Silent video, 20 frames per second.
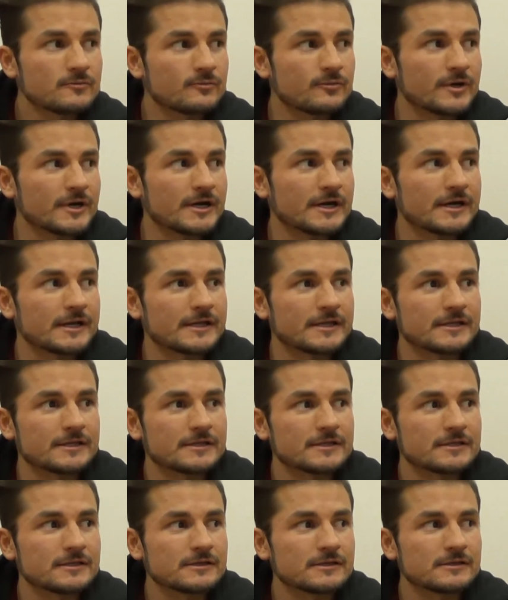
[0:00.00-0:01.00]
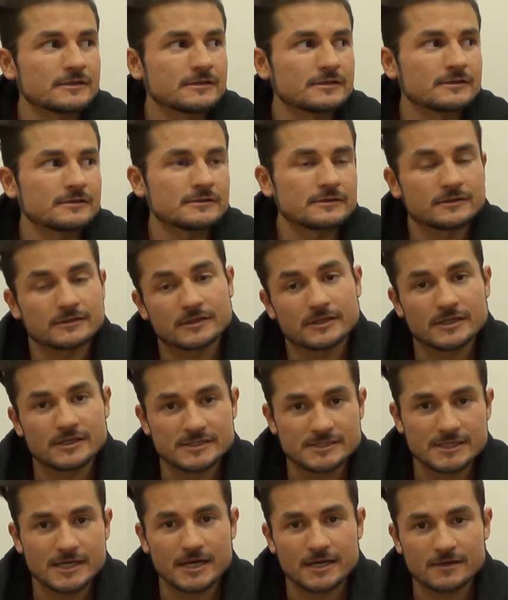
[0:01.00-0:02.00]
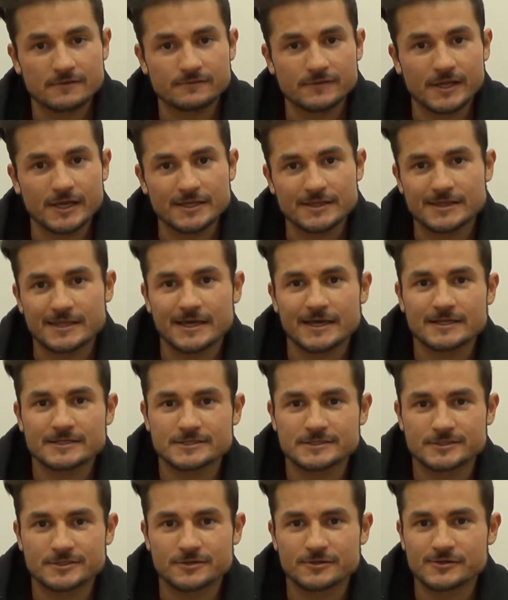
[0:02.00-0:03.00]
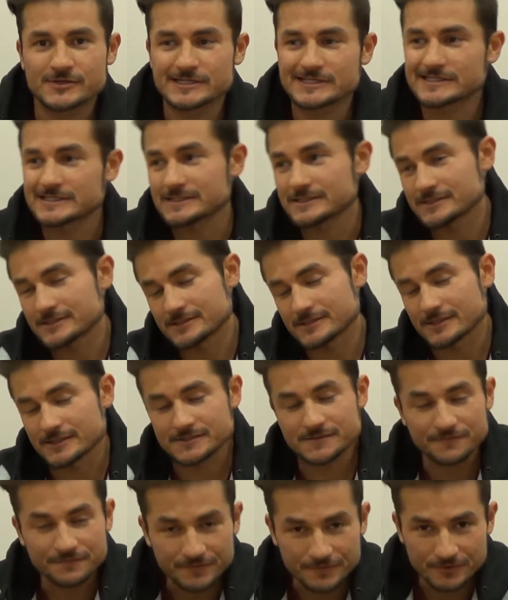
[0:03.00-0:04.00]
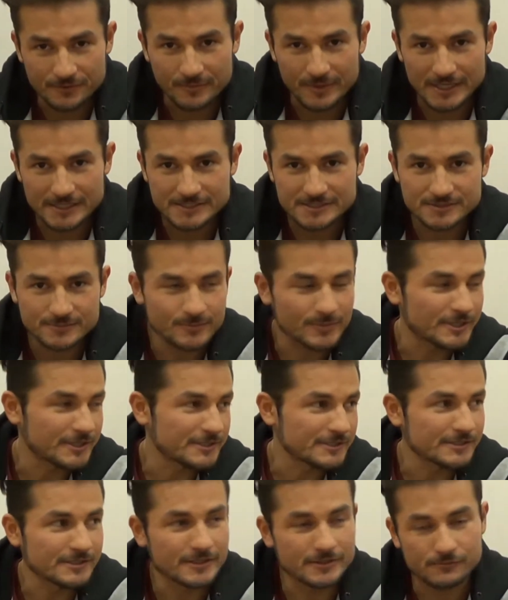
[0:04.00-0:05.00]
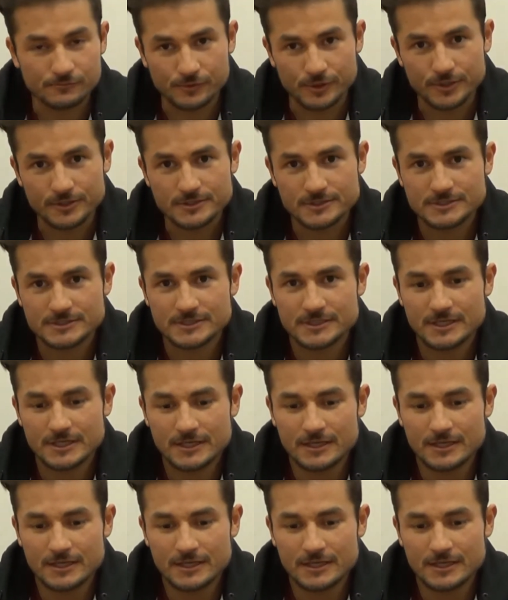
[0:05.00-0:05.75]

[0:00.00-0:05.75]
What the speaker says: but it is kind of like that. So it doesn't feel the best, but it works.